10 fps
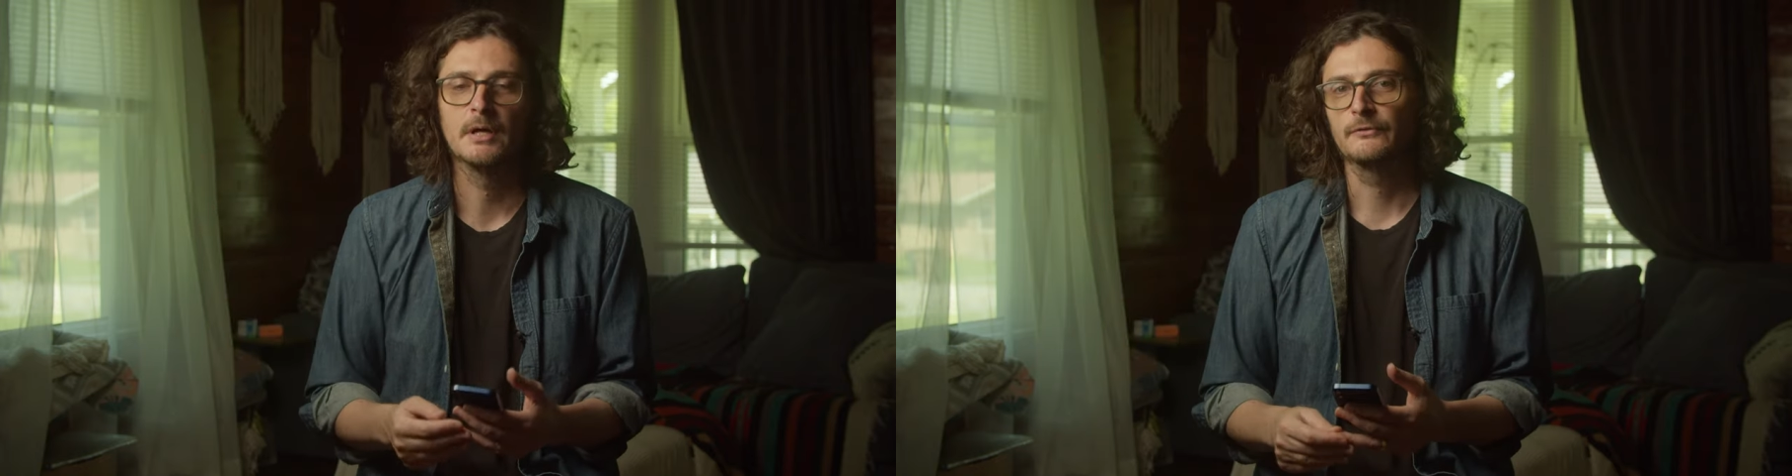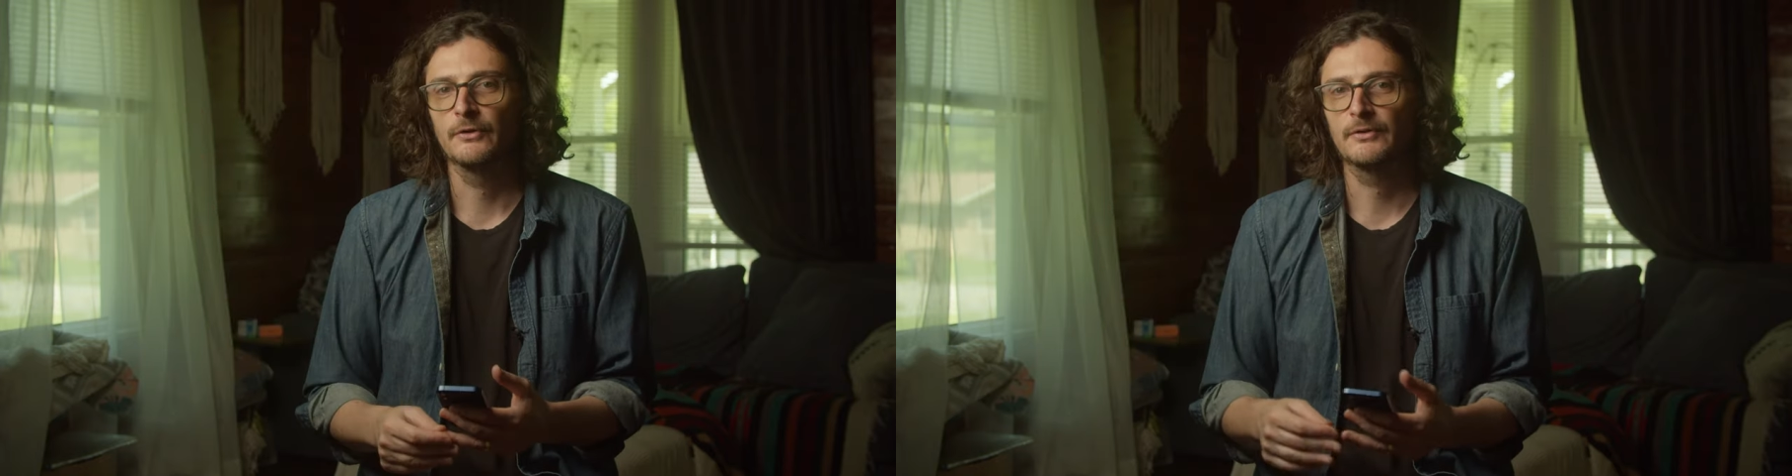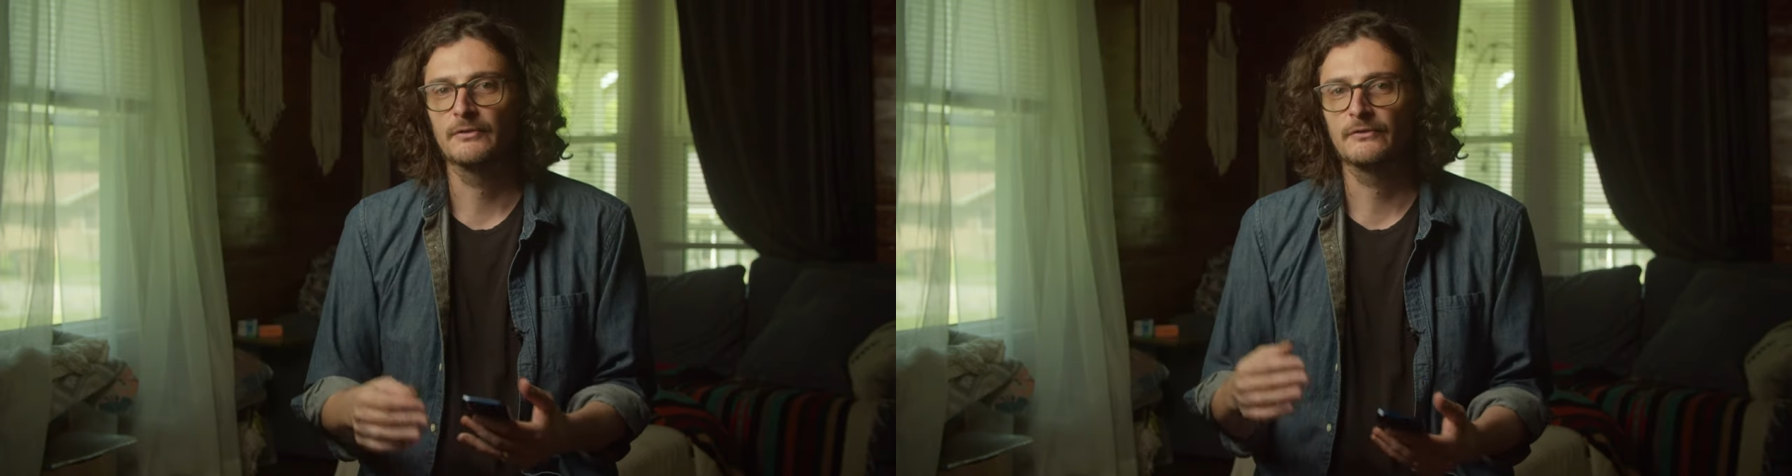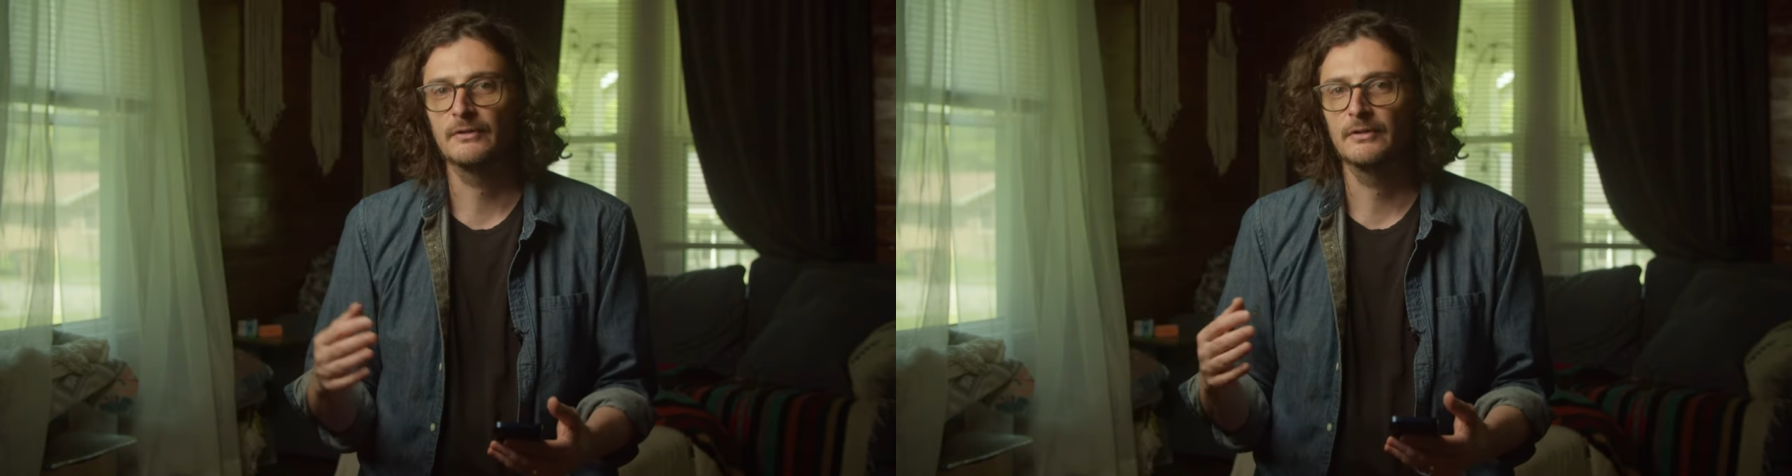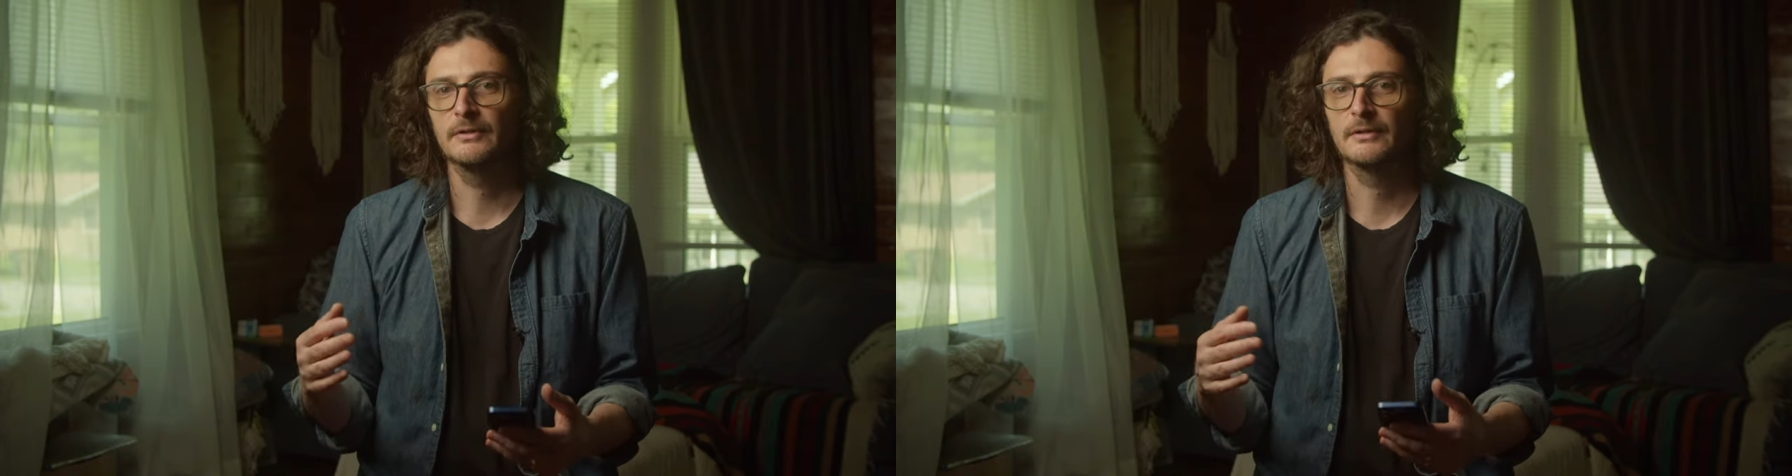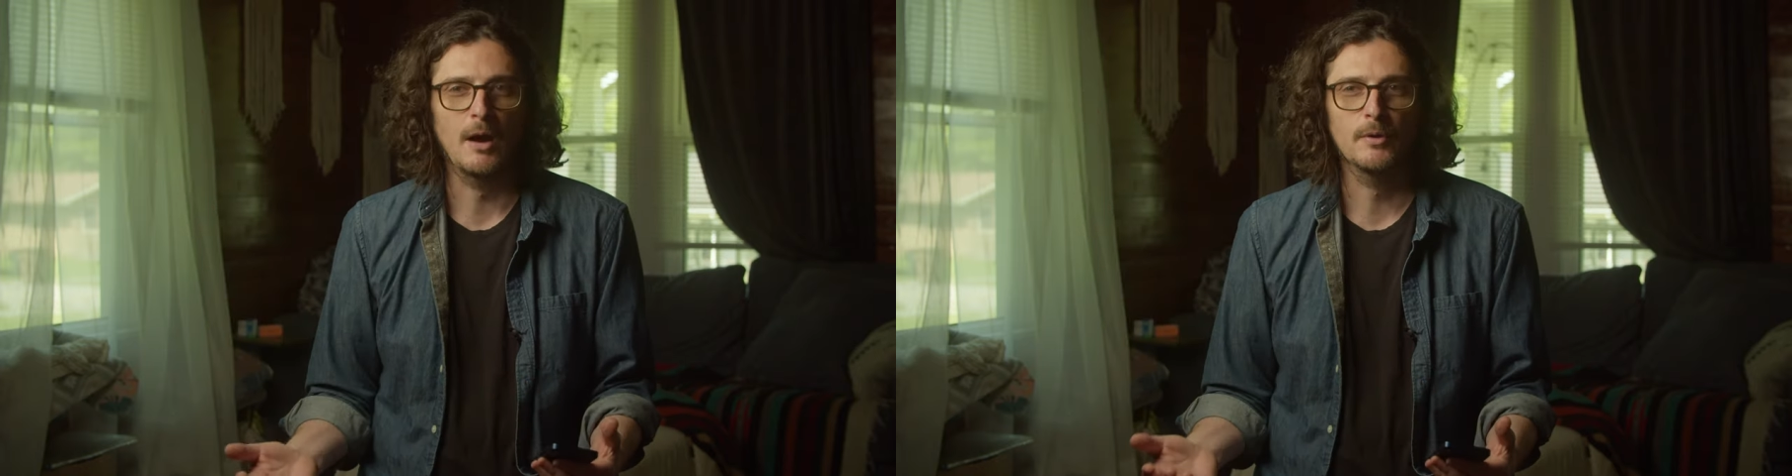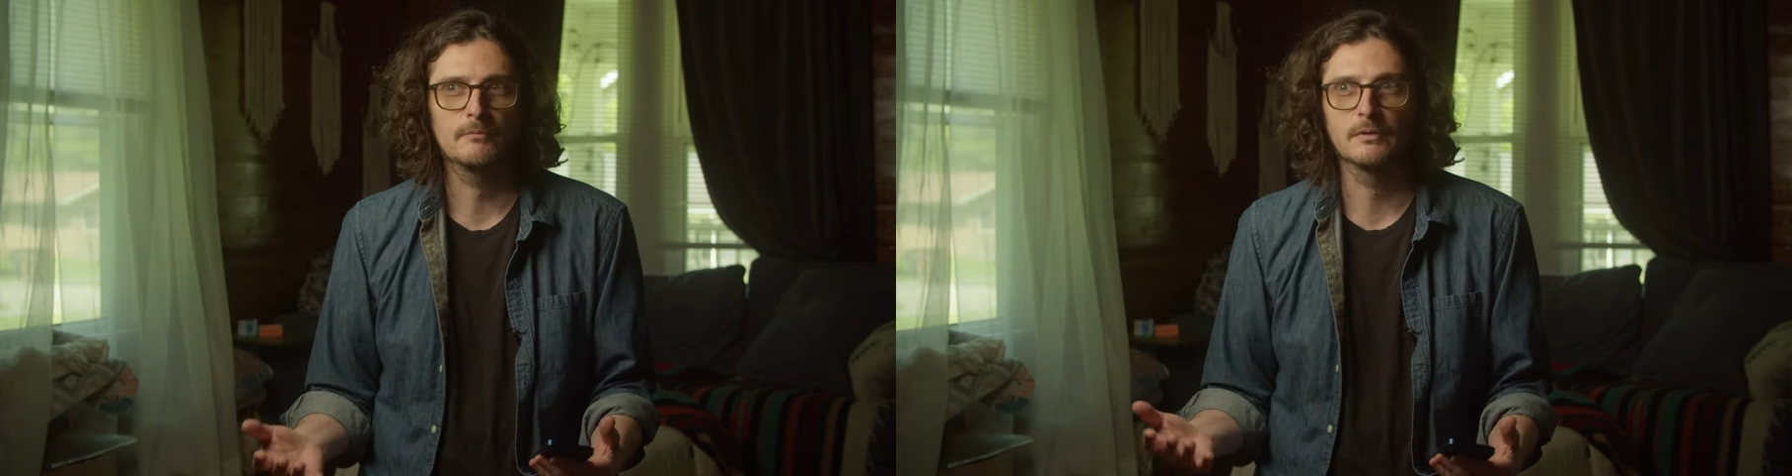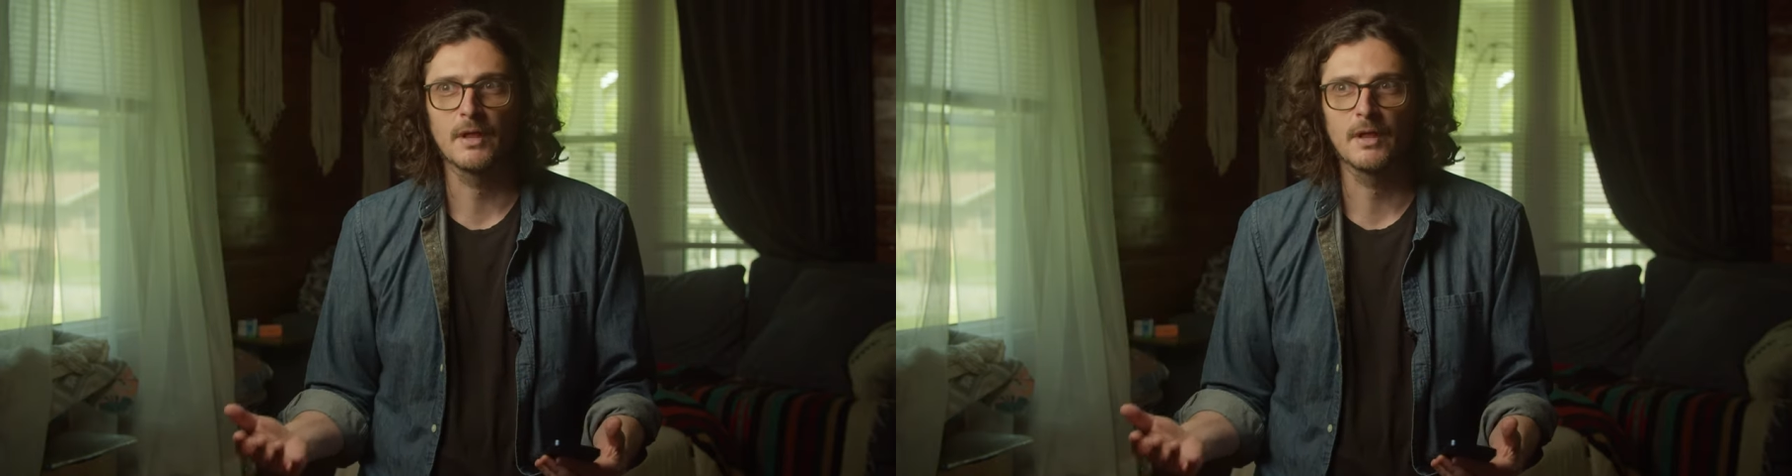so you can see how it